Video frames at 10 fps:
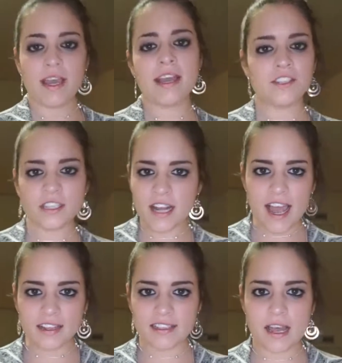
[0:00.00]
And just a
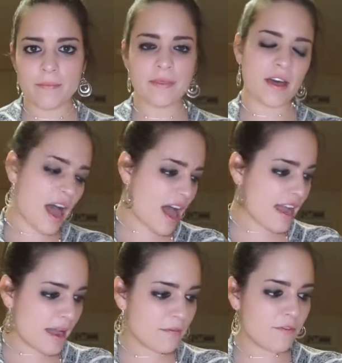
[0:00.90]
heads up, I
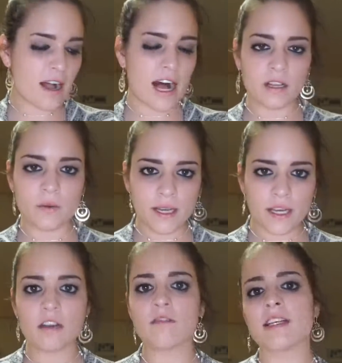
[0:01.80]
am following
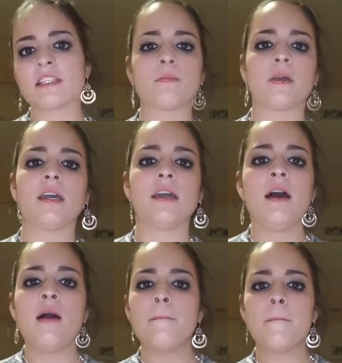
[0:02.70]
a recipe,
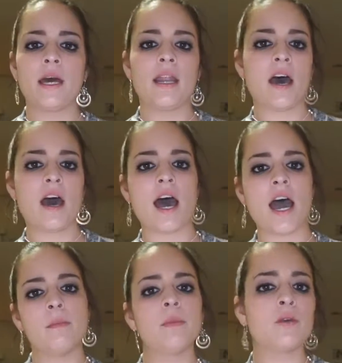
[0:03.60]
but
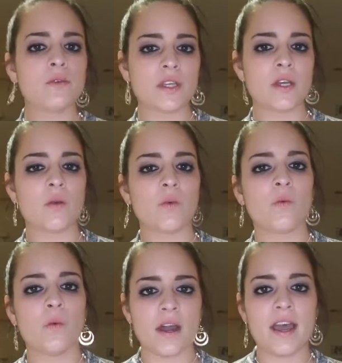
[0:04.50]
I'm using
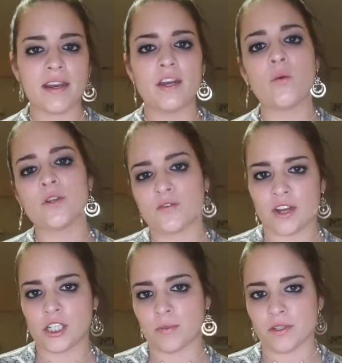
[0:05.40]
what I know which
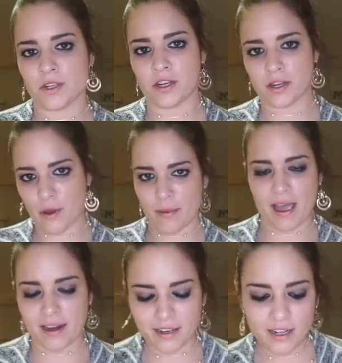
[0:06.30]
vegetables are gonna go
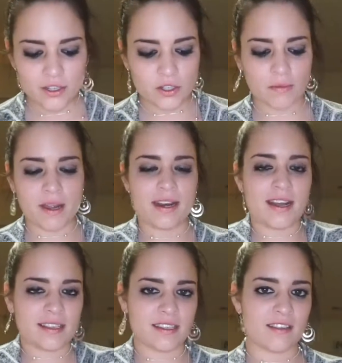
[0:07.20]
bad. So I'm not
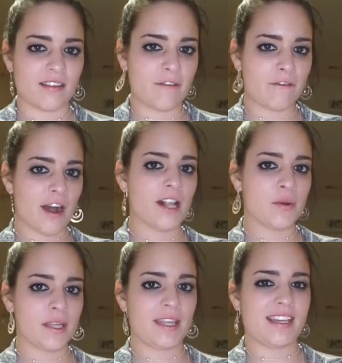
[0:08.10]
necessarily
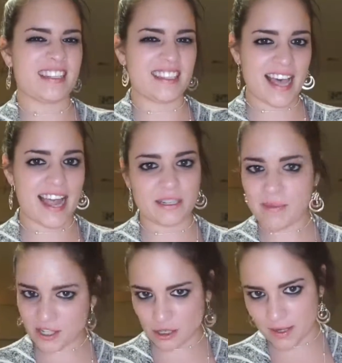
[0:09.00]
following the exact
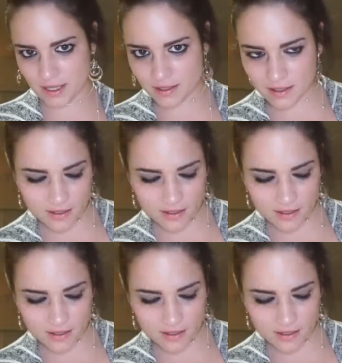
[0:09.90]
measurements.